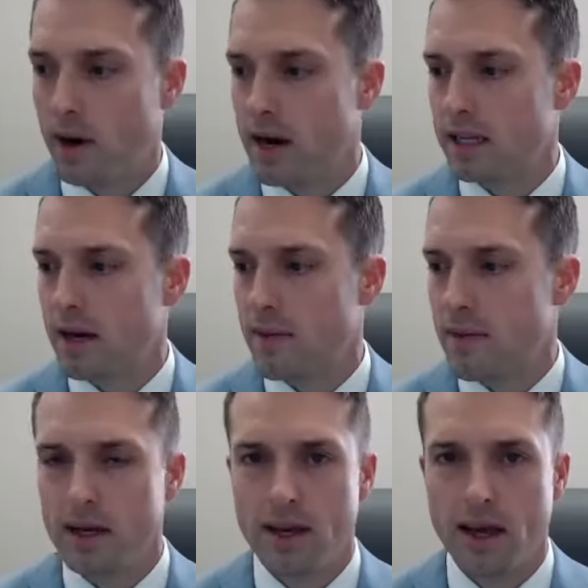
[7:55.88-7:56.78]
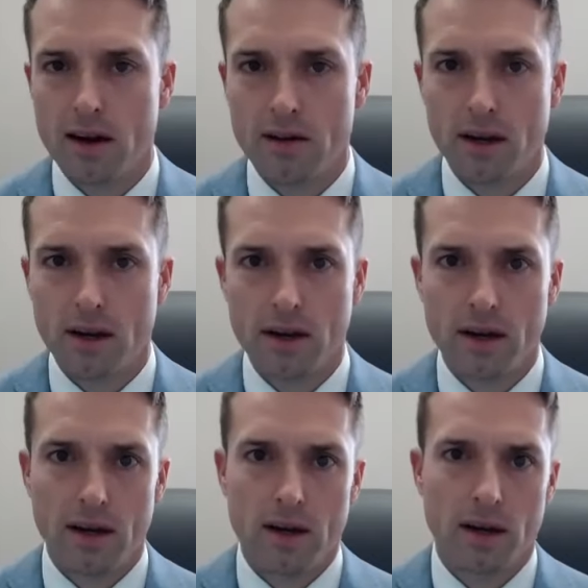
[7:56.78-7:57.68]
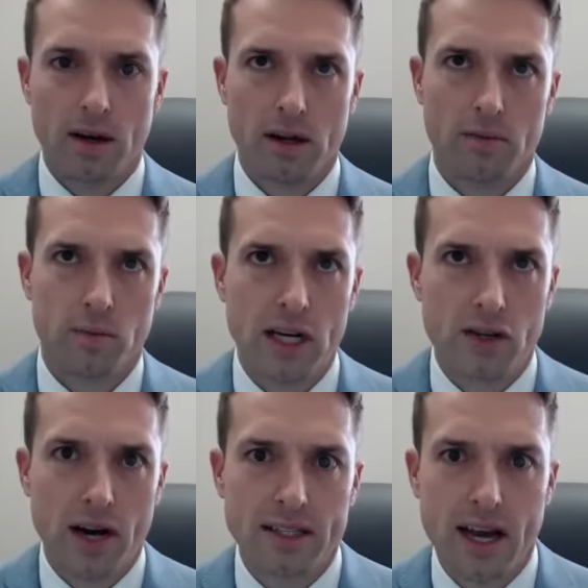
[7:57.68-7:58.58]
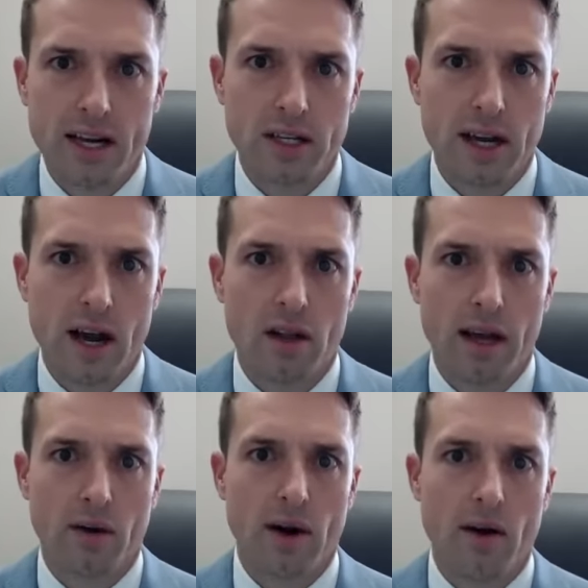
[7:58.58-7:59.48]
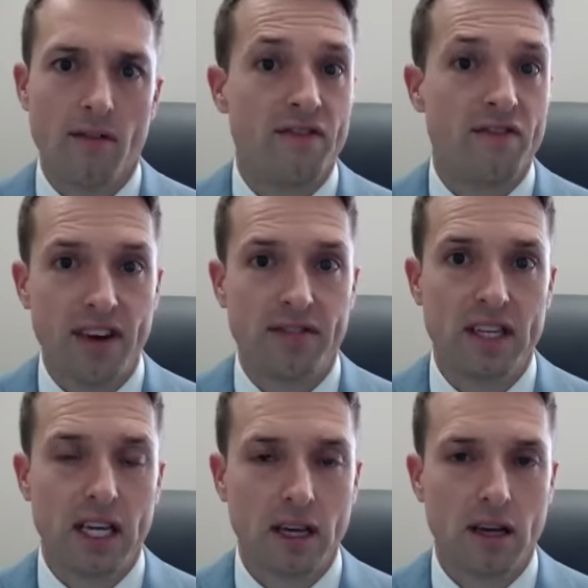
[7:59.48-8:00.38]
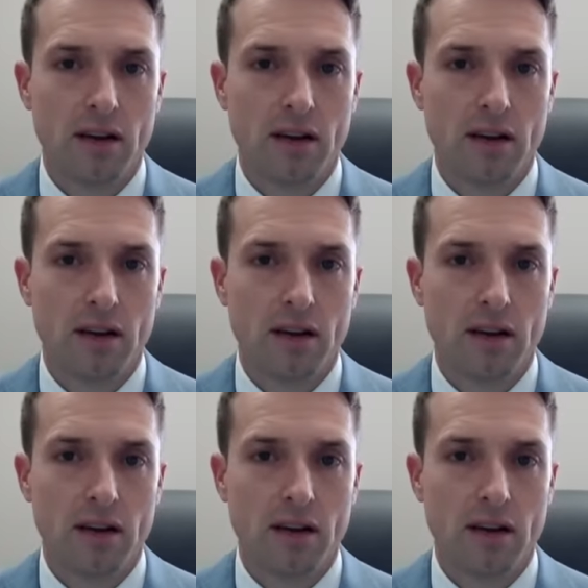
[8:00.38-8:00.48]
part, I maintained my transaction count like around 50